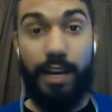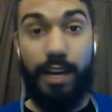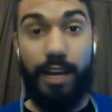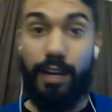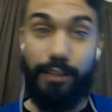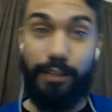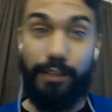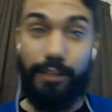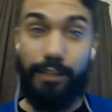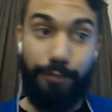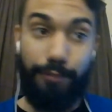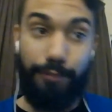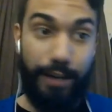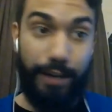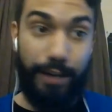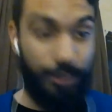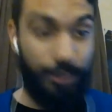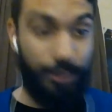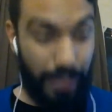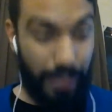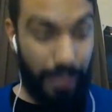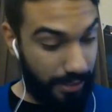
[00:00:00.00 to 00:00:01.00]
on the final
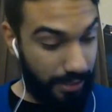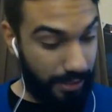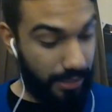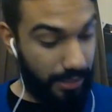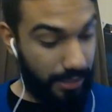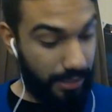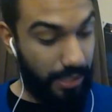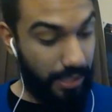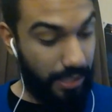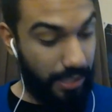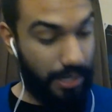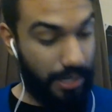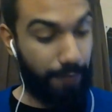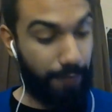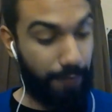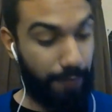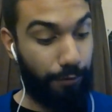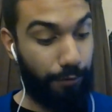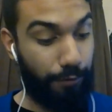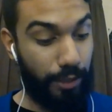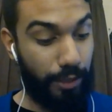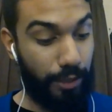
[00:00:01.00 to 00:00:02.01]
standings of the season at
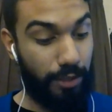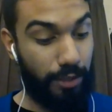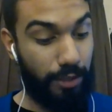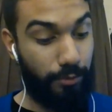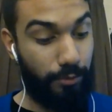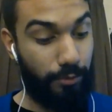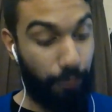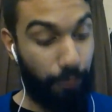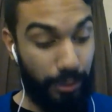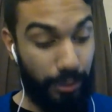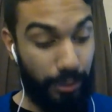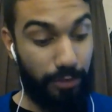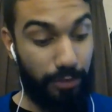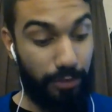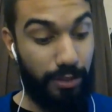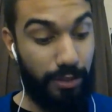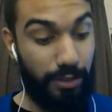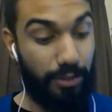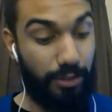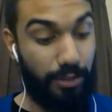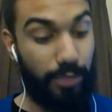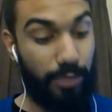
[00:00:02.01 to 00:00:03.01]
43,
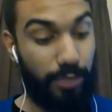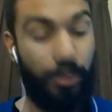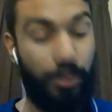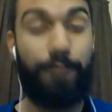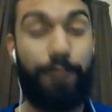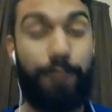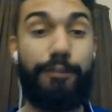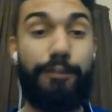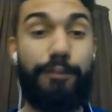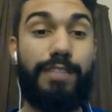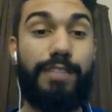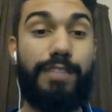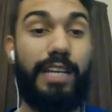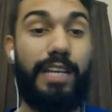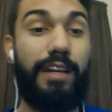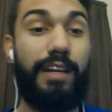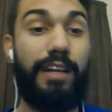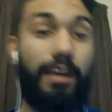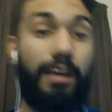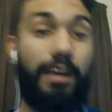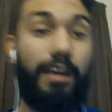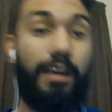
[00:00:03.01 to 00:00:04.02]
31, and 15.
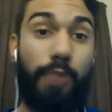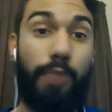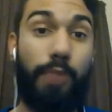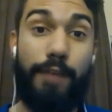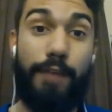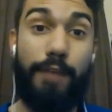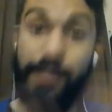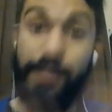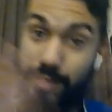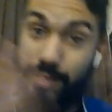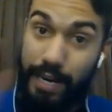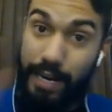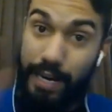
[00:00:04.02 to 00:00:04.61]
Providence, like